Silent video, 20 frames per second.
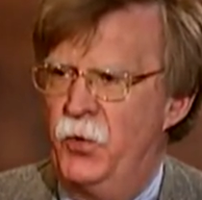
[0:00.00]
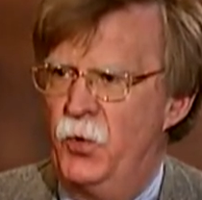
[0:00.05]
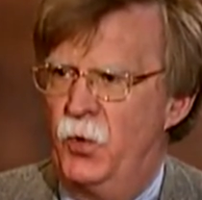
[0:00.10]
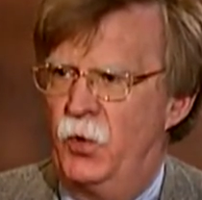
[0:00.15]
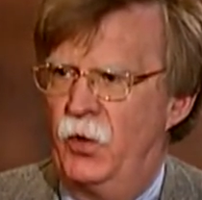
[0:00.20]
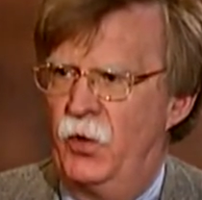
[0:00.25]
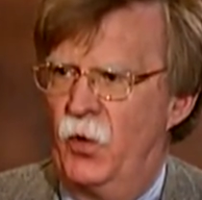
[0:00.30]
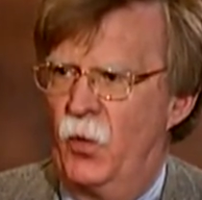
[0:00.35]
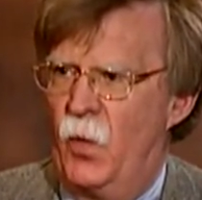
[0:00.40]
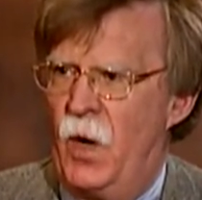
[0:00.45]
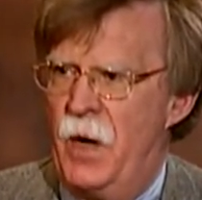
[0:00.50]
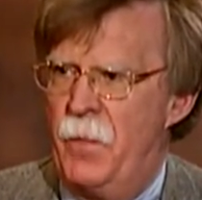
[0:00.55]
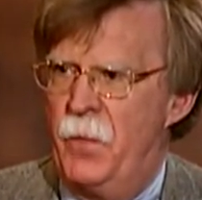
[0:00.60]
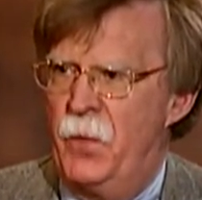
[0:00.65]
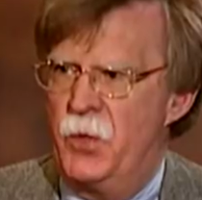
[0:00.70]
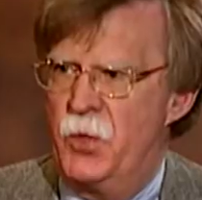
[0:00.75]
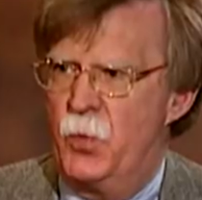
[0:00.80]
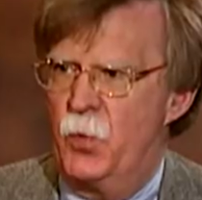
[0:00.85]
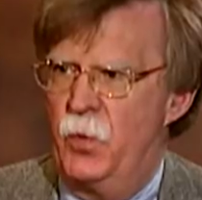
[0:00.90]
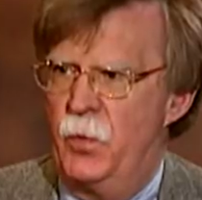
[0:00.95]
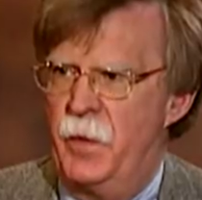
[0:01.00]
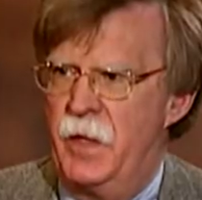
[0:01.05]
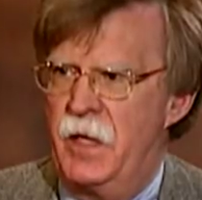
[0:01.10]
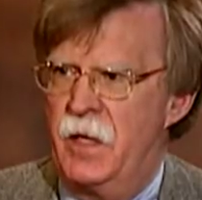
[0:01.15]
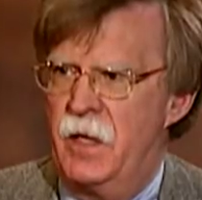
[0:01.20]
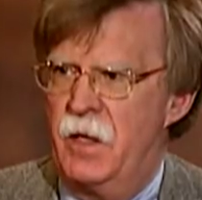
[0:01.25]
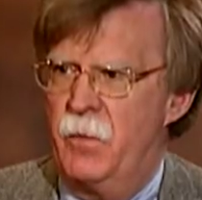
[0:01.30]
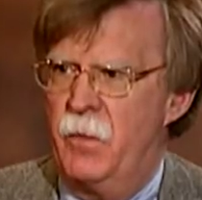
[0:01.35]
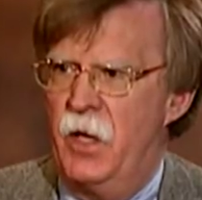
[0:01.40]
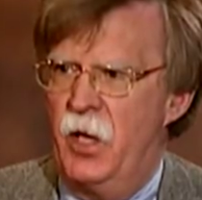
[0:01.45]
nuclear weapons would
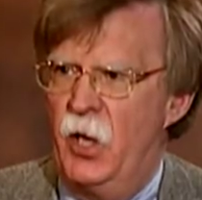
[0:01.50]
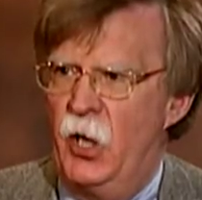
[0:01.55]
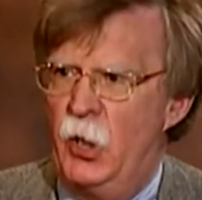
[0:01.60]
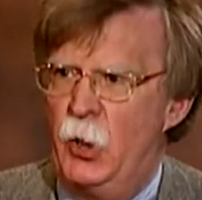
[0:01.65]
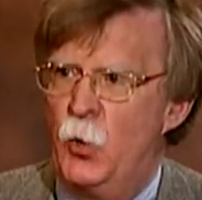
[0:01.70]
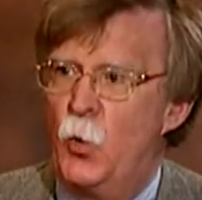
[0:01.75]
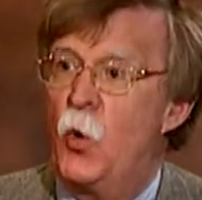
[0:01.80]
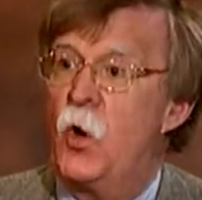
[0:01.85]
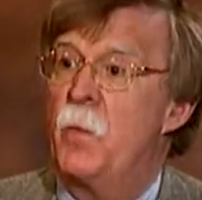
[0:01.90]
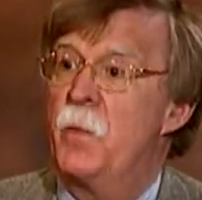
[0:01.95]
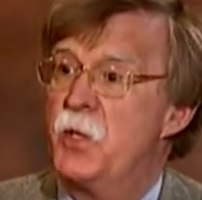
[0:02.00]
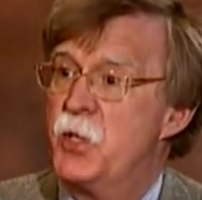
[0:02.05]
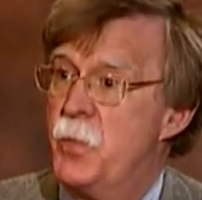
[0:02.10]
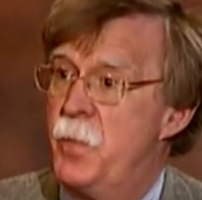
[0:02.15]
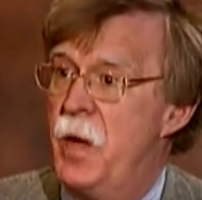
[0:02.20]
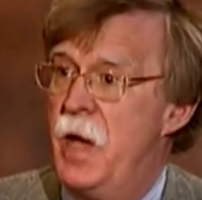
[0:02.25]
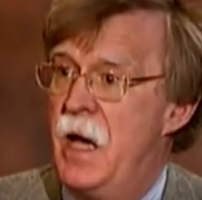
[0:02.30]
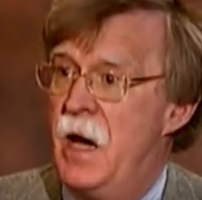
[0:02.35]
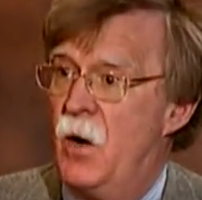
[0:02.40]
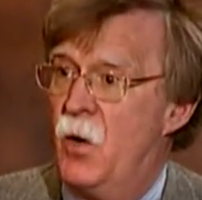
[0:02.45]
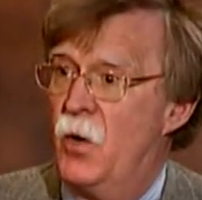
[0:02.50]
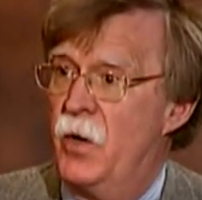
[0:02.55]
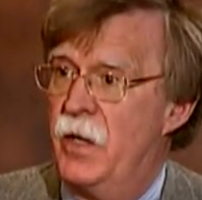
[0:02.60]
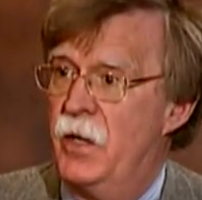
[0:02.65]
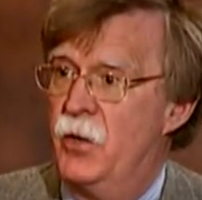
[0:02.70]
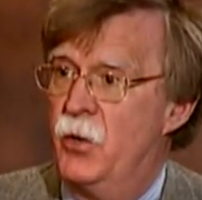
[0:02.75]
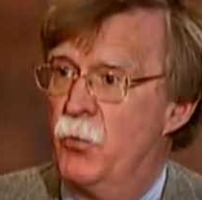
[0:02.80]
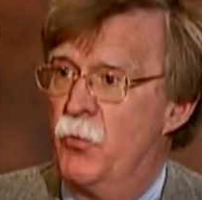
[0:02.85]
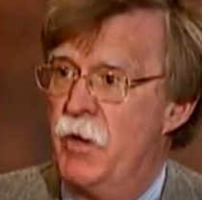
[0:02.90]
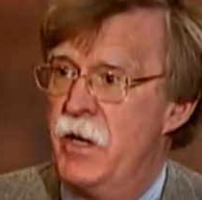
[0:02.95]
become an enormous power
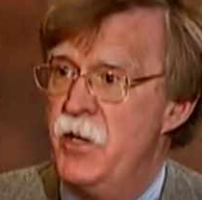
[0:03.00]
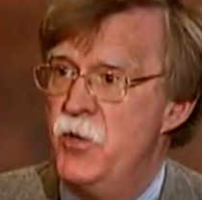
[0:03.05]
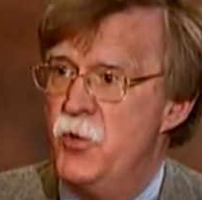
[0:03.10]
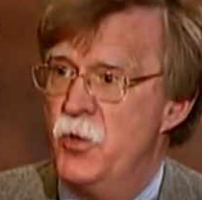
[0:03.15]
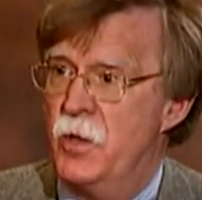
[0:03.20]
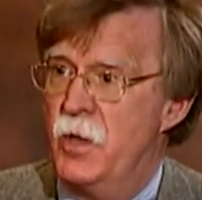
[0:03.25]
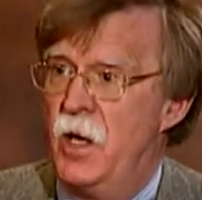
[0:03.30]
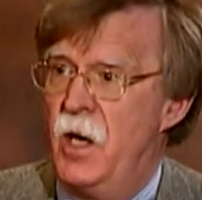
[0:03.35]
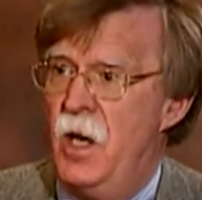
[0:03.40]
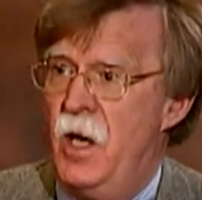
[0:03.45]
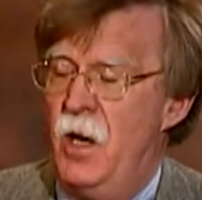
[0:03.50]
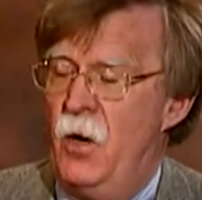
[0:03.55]
in the region,